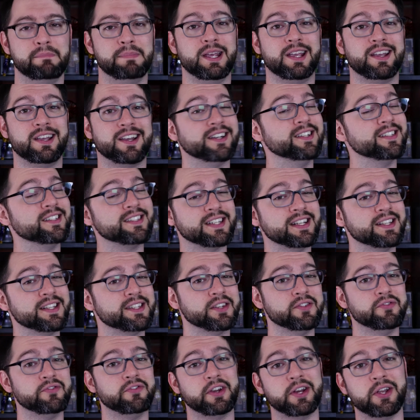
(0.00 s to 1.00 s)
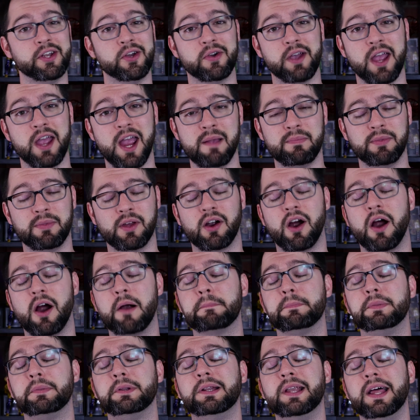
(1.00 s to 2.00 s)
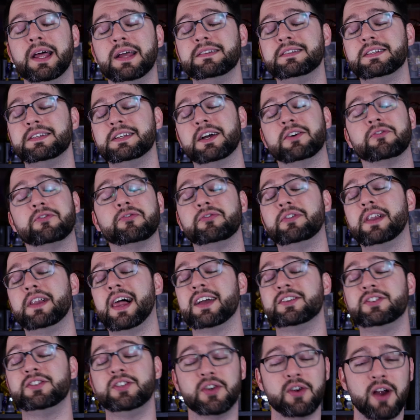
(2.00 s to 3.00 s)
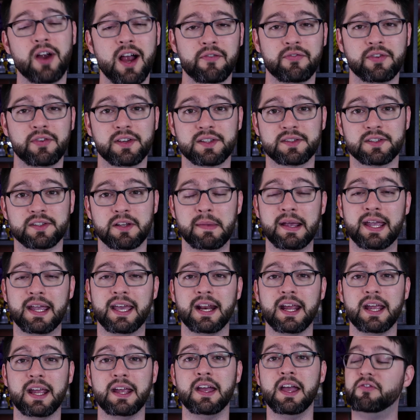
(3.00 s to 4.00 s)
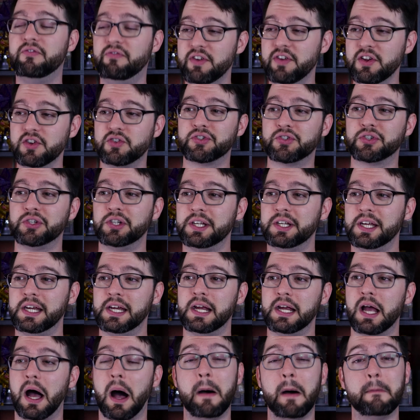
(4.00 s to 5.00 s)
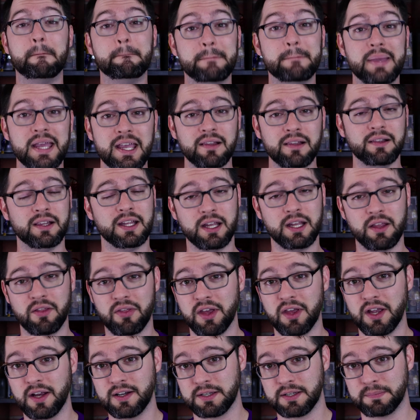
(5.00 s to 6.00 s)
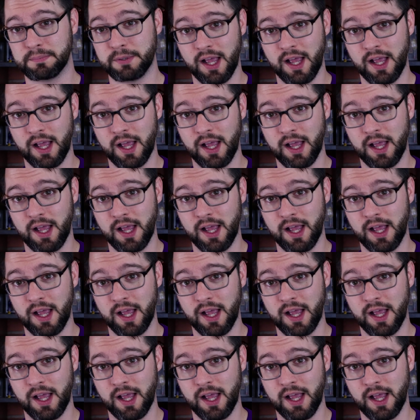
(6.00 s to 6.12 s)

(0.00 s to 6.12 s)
And because it's a video game, there are plenty of flashy graphics to make it a visually appealing thing to